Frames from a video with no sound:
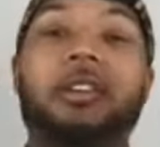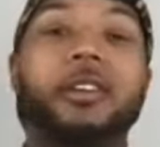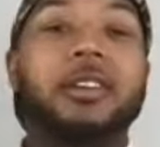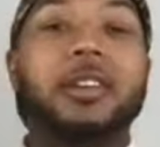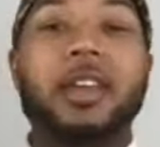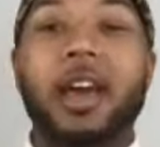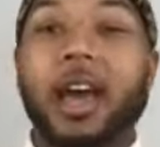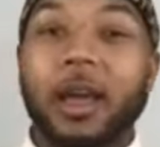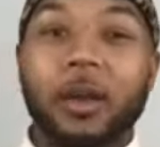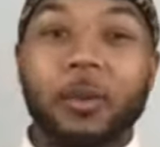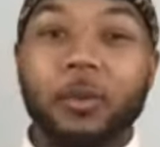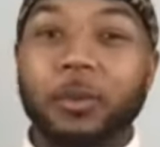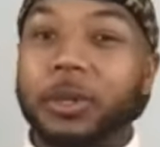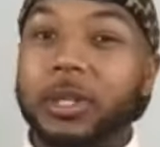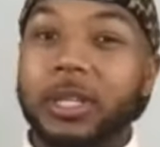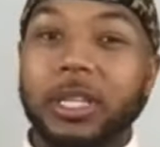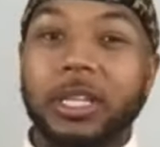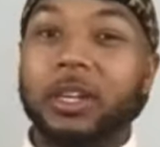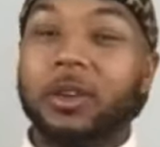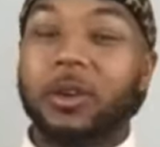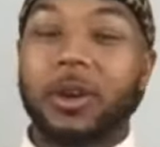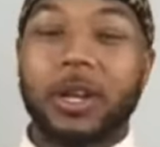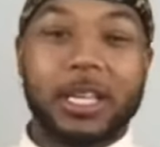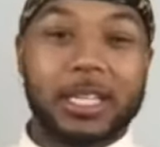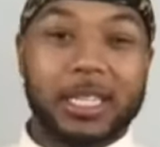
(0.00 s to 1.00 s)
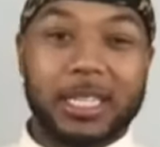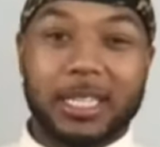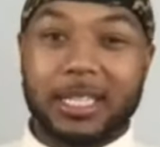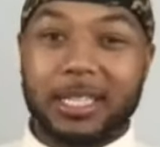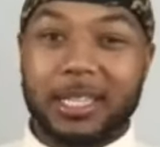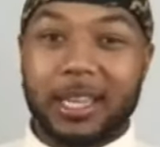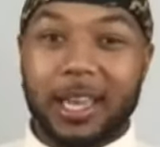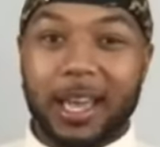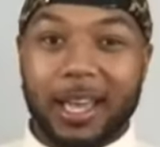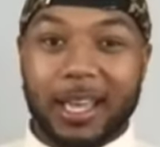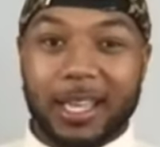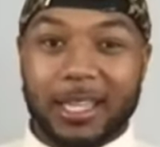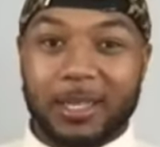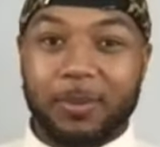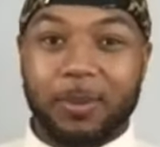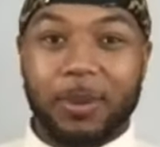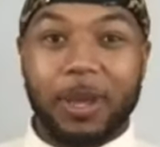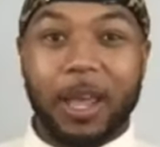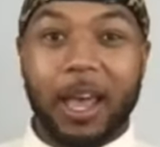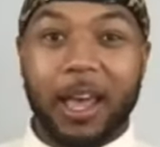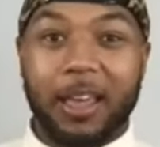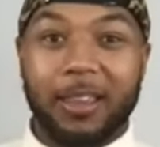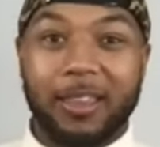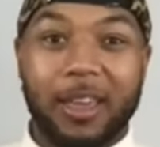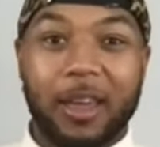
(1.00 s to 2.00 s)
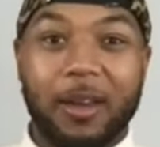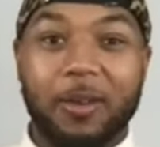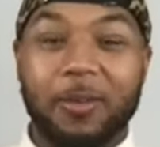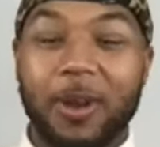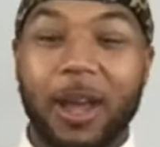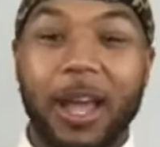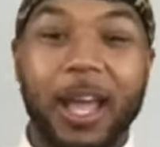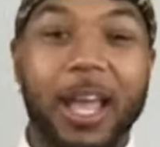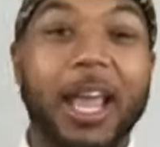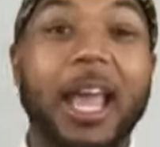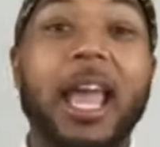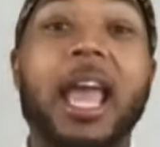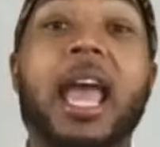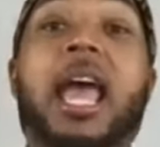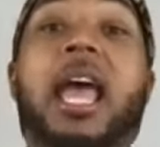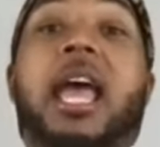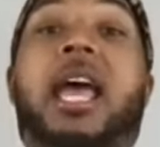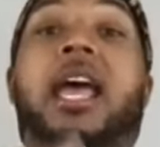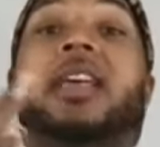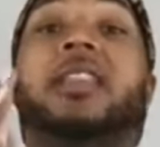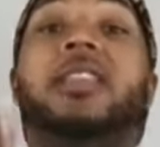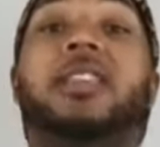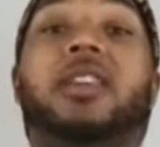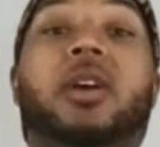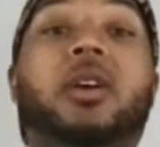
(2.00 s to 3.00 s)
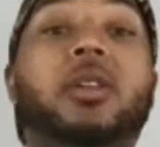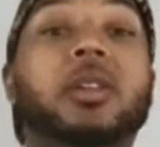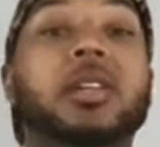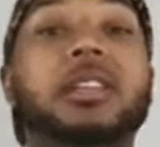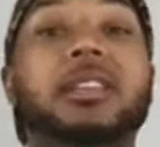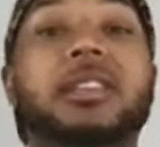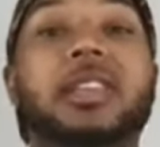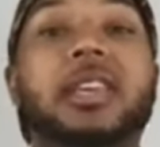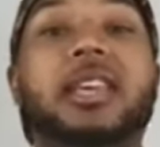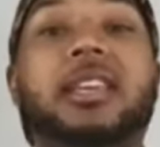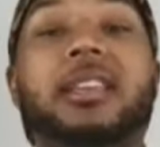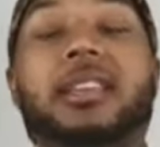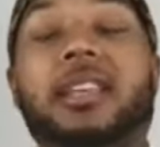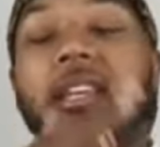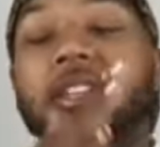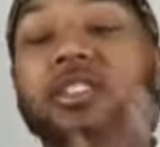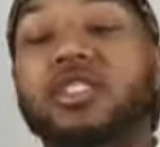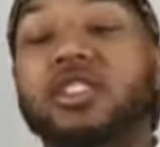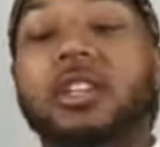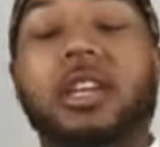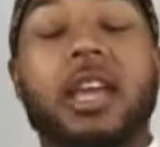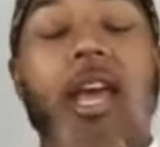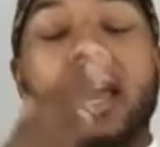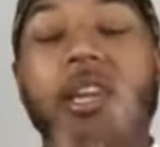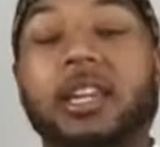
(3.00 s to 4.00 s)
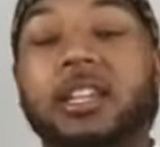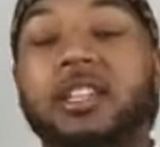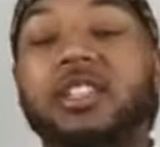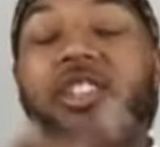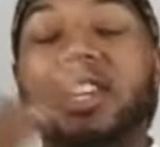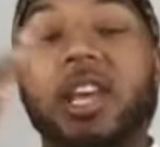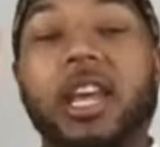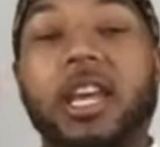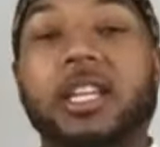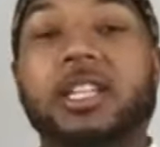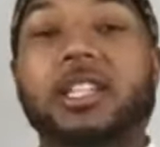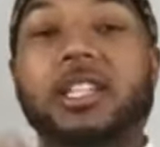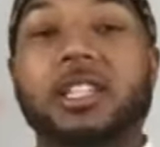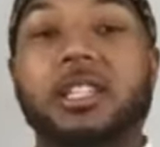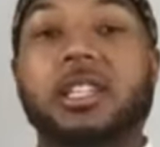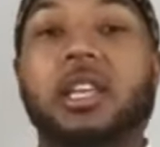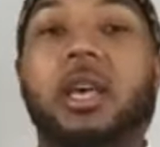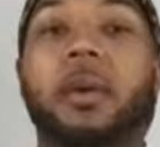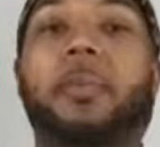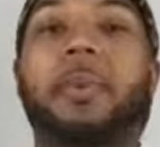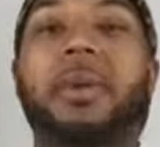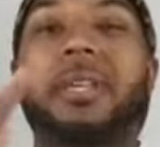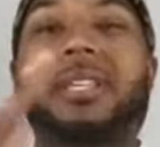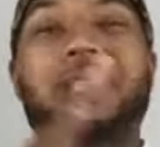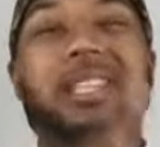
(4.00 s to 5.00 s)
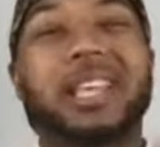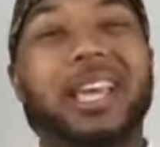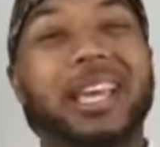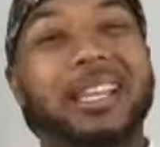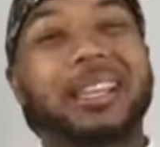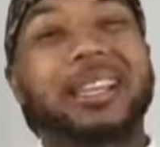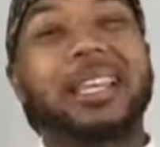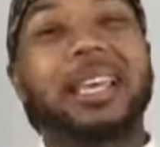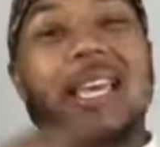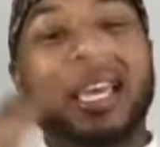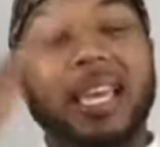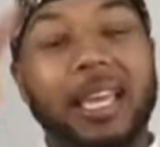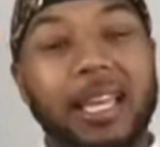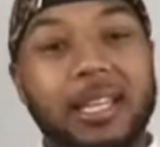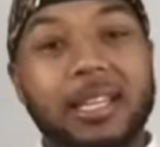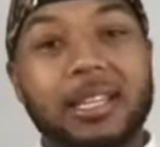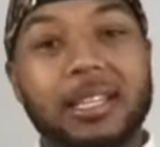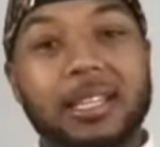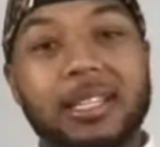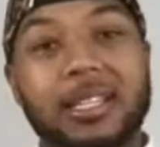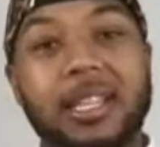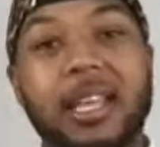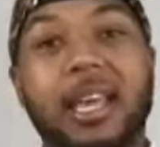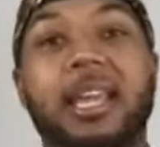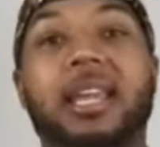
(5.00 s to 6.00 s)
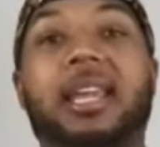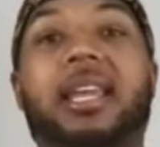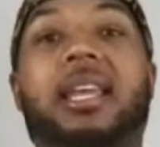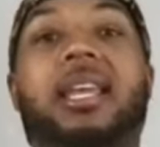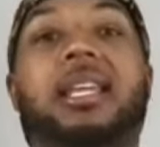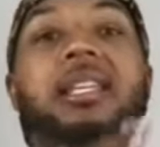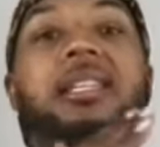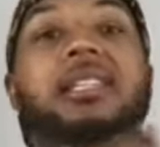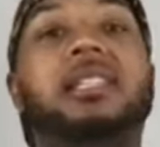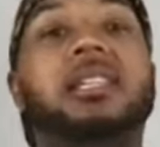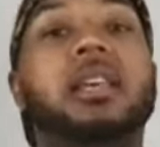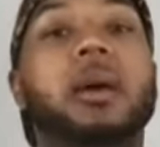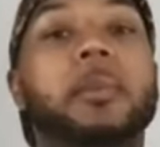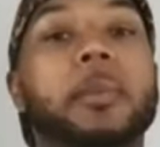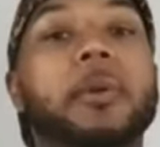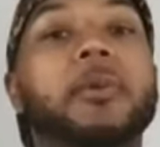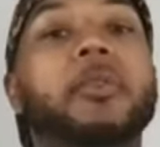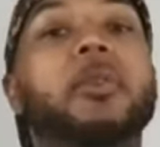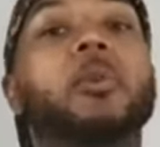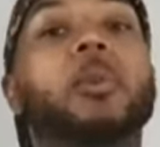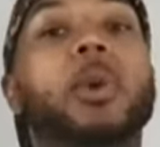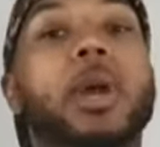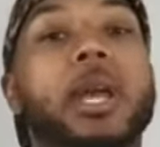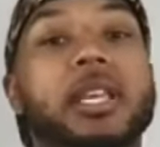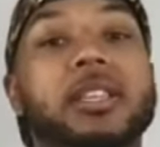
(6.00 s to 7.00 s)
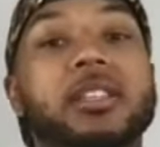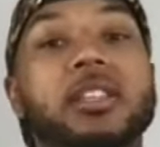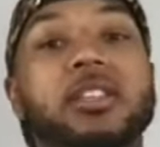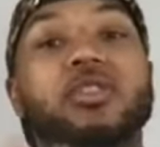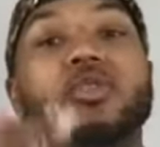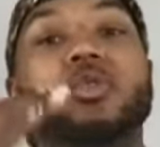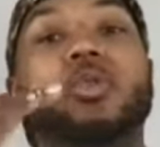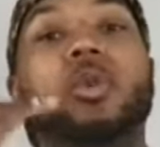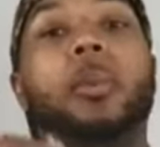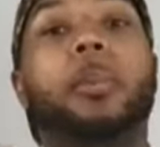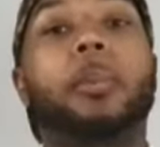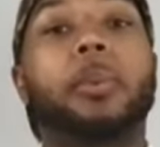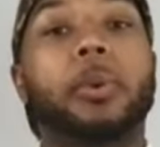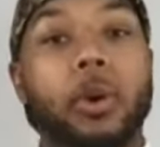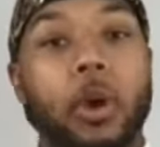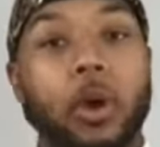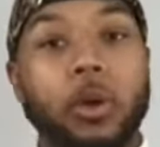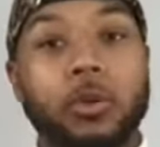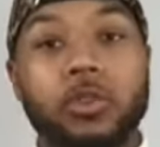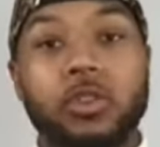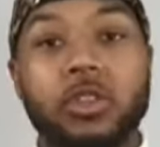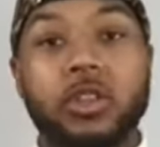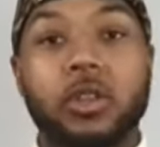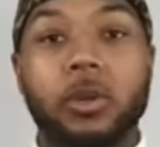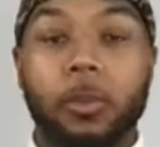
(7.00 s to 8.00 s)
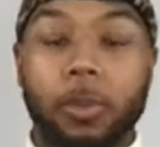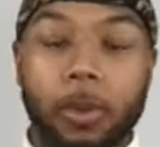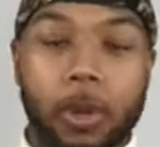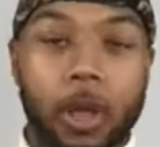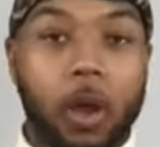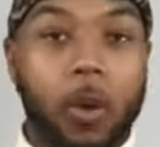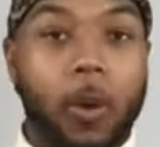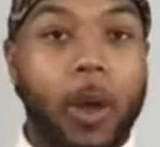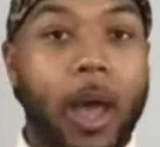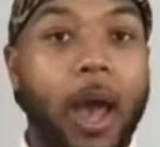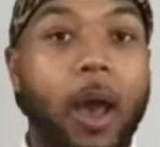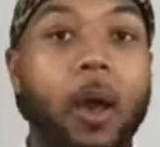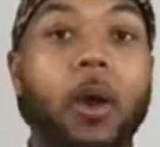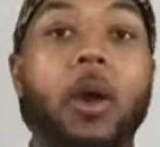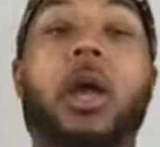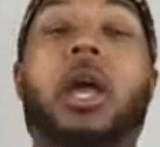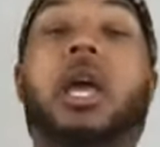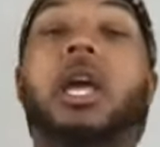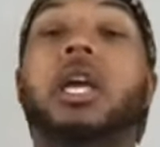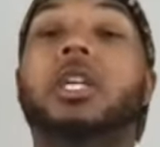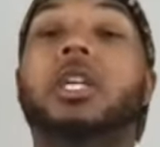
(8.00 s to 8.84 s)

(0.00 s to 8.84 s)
not really crazy science behind that, right? The only thing that kind of changes up is like the end aesthetic and some of the ways that you approach the blowout.